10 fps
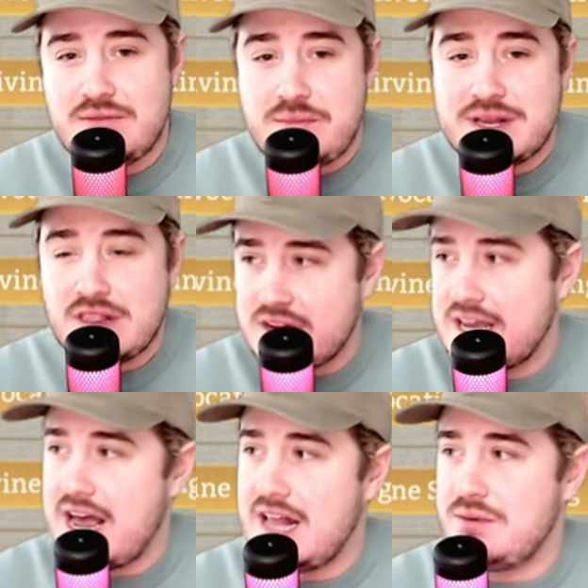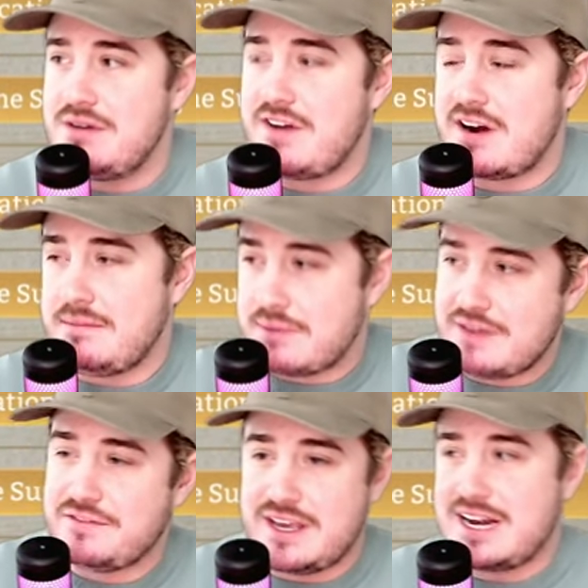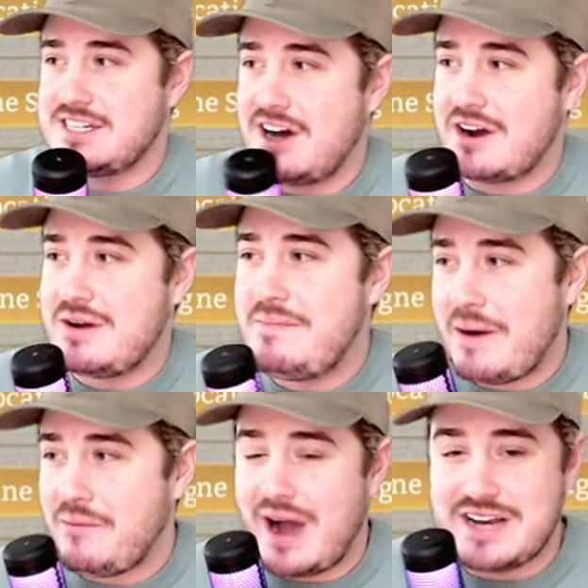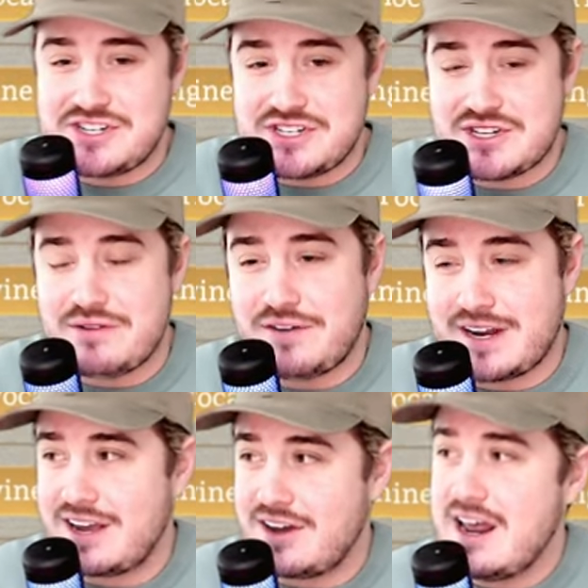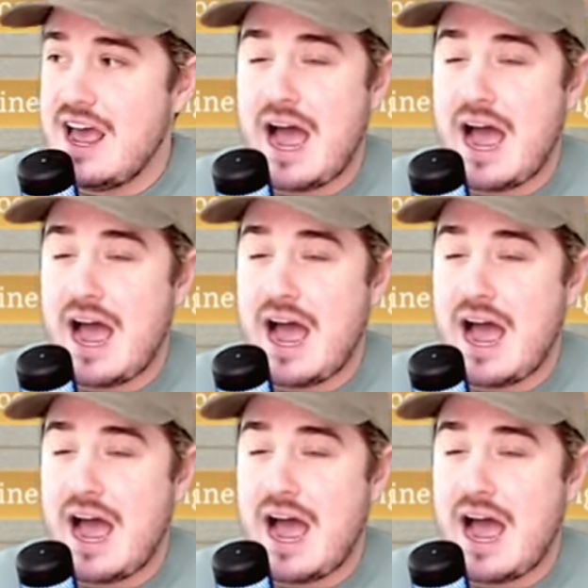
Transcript: when we look at Elowyn very briefly and I talk about why she's so freaking good,